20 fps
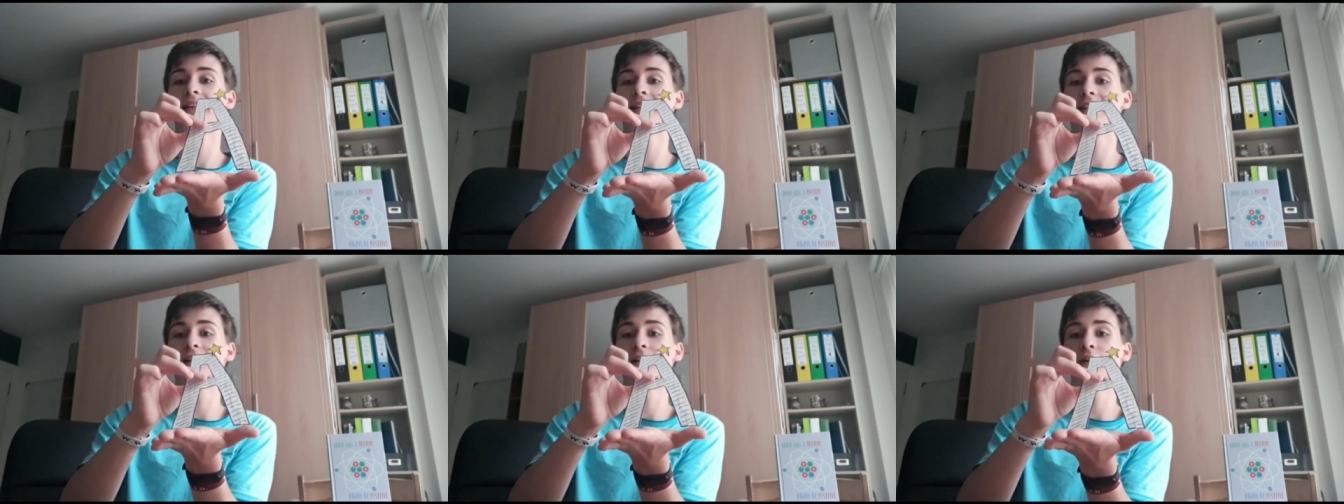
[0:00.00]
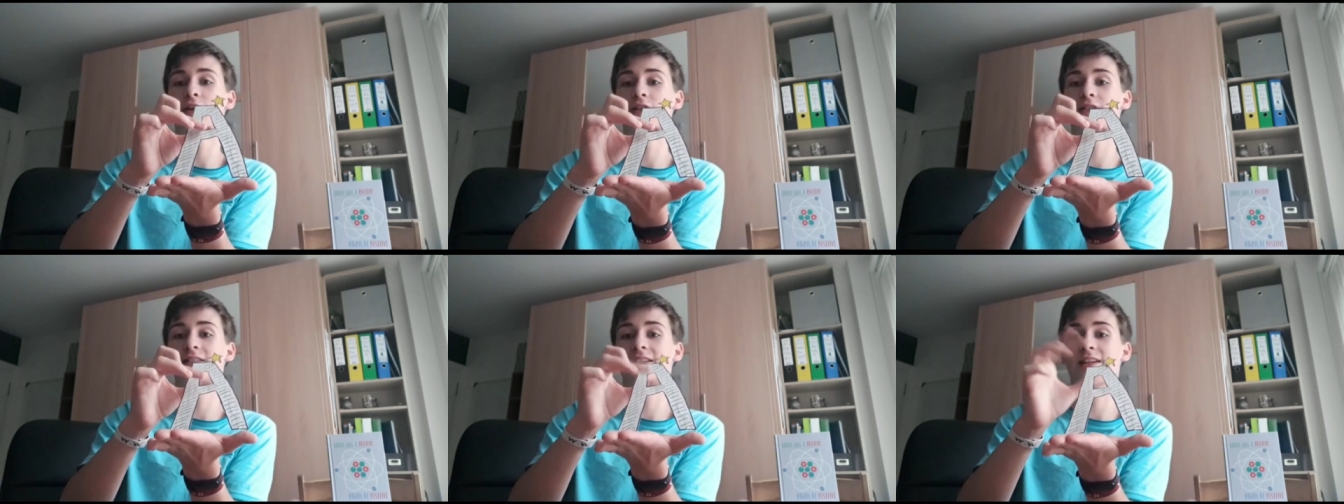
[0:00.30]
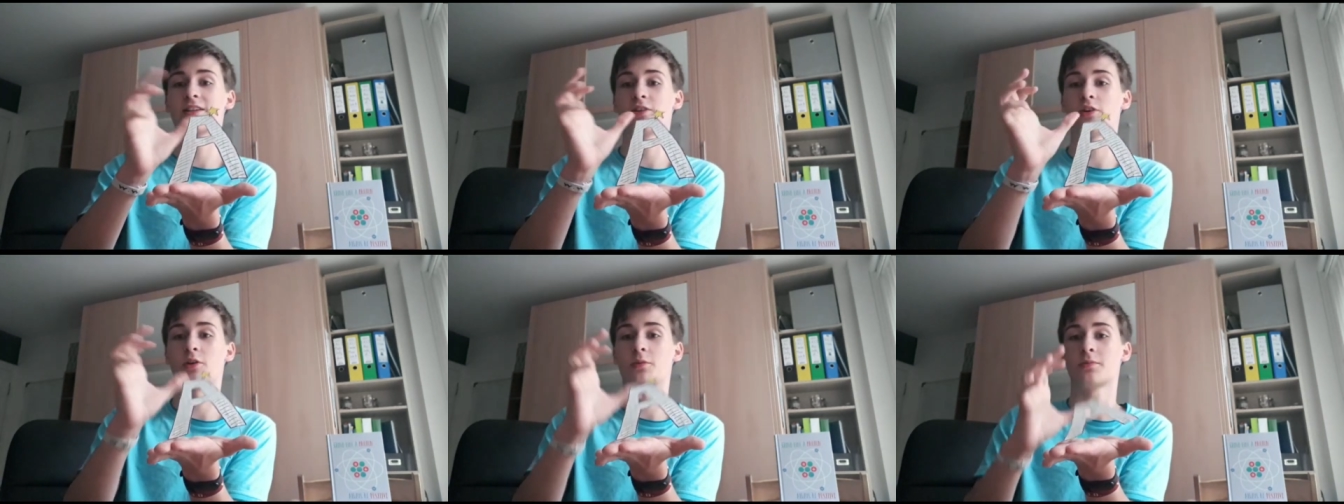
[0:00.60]
It looks like
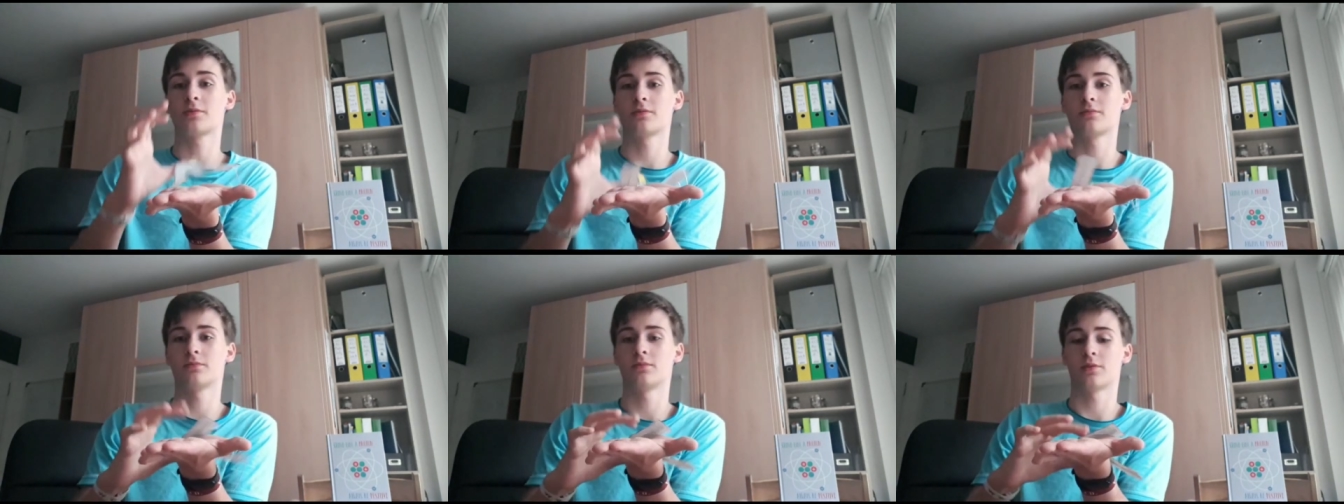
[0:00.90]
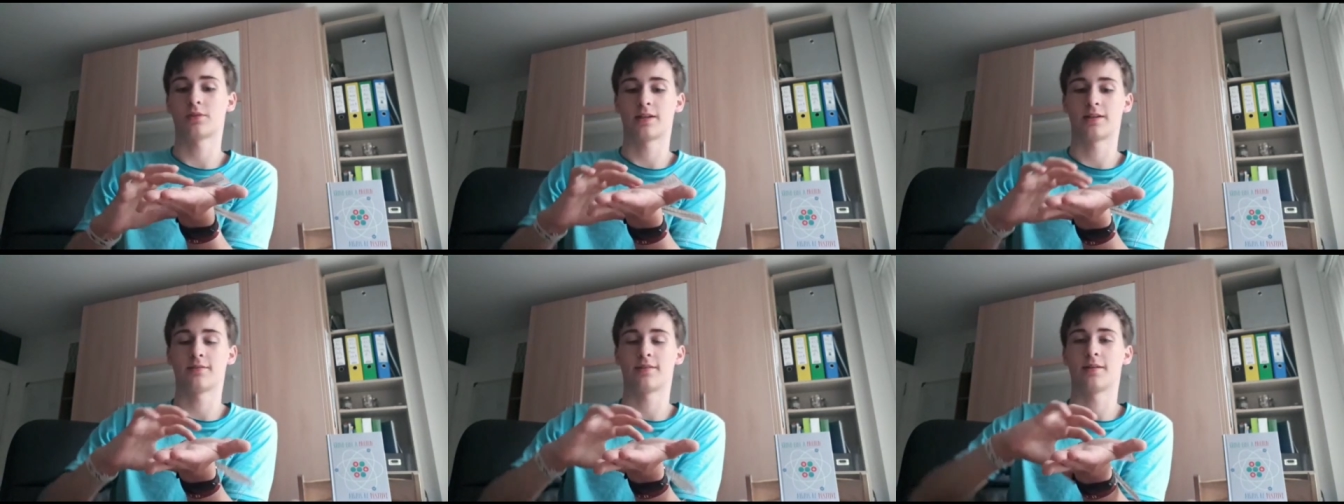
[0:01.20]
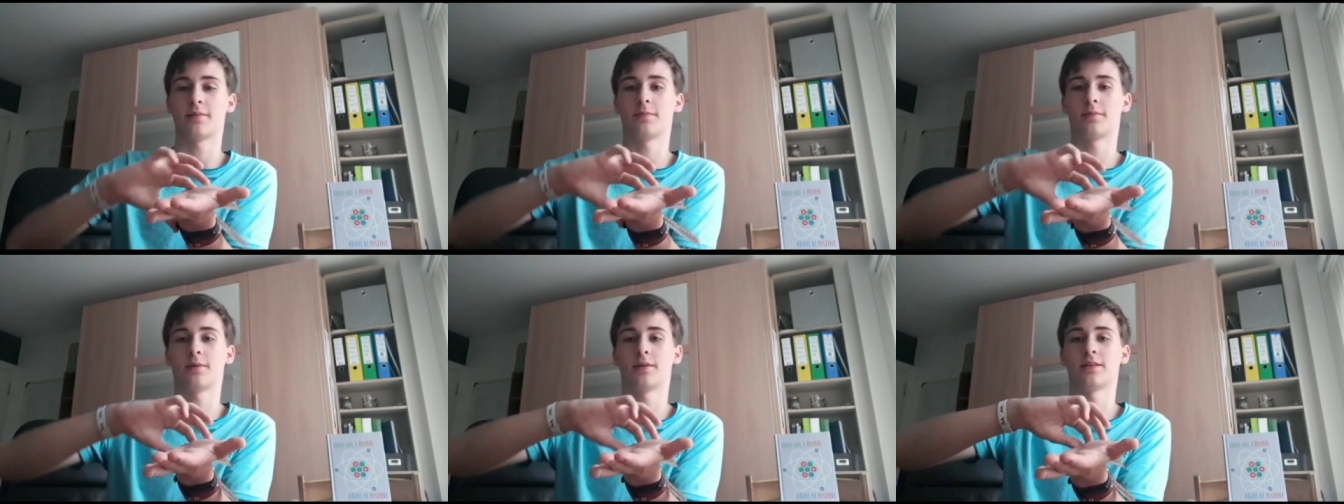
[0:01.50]
an okay,
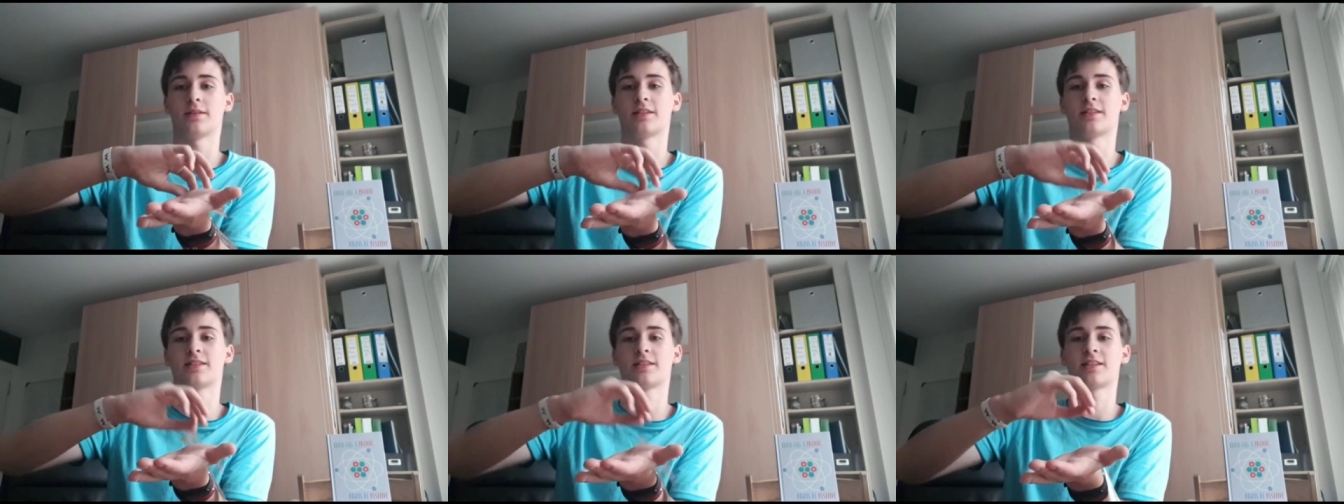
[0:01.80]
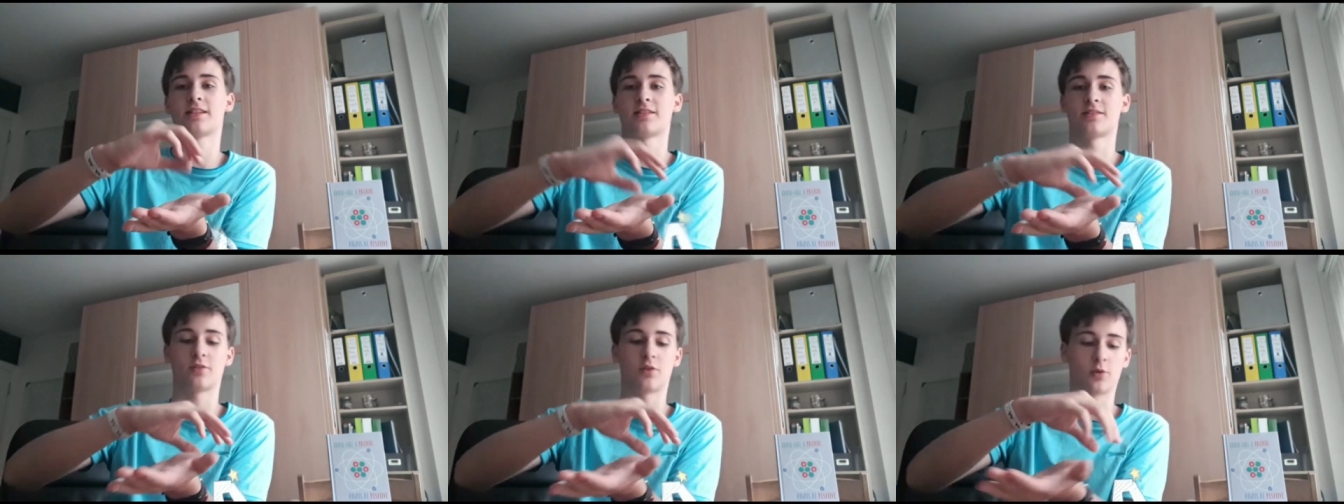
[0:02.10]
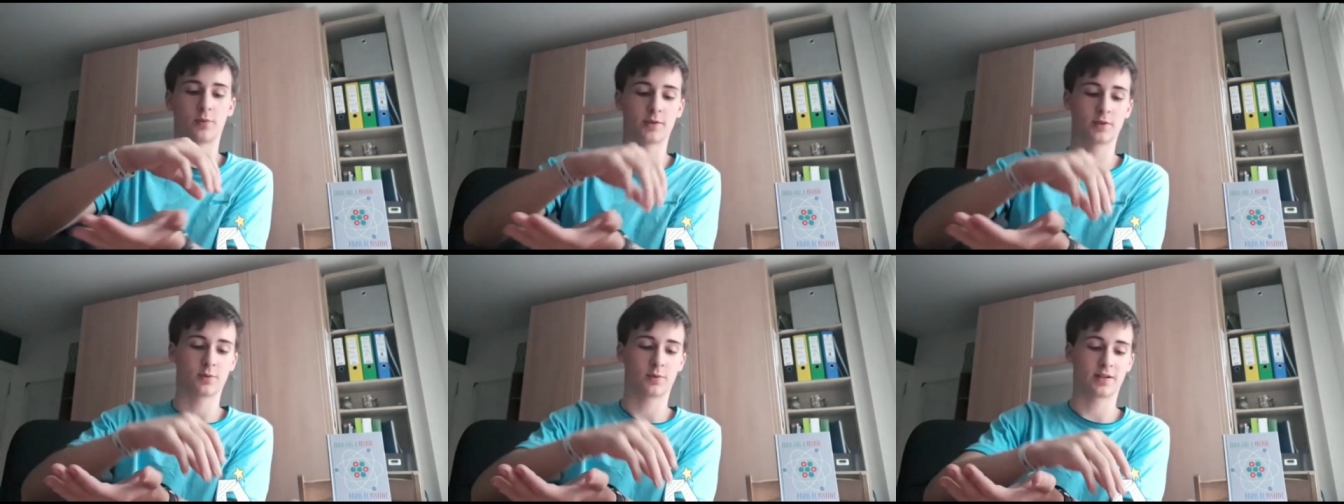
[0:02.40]
right, well, it doesn't
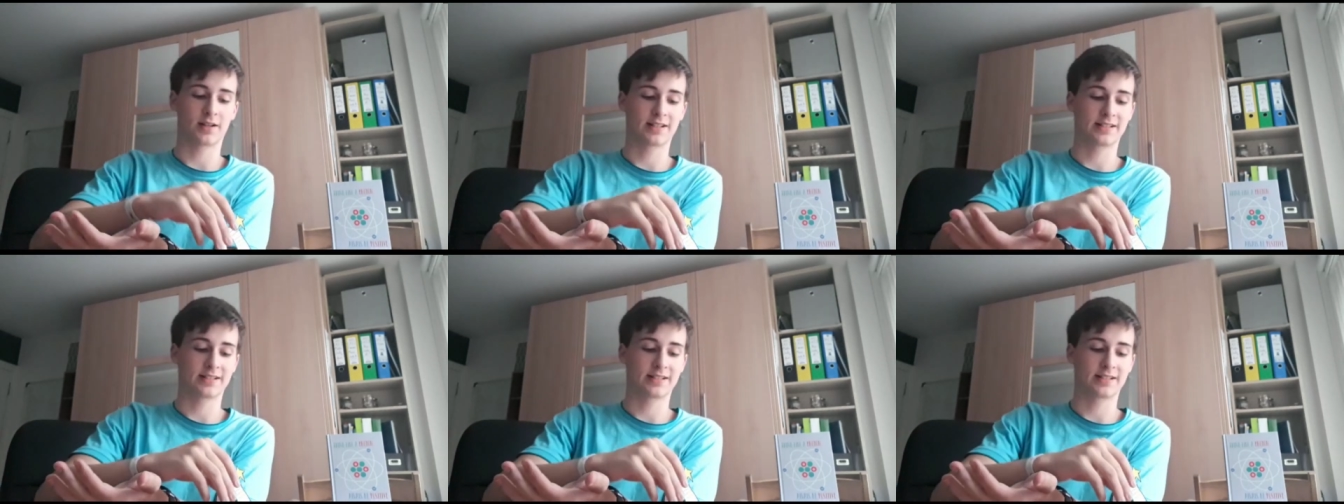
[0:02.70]
always work.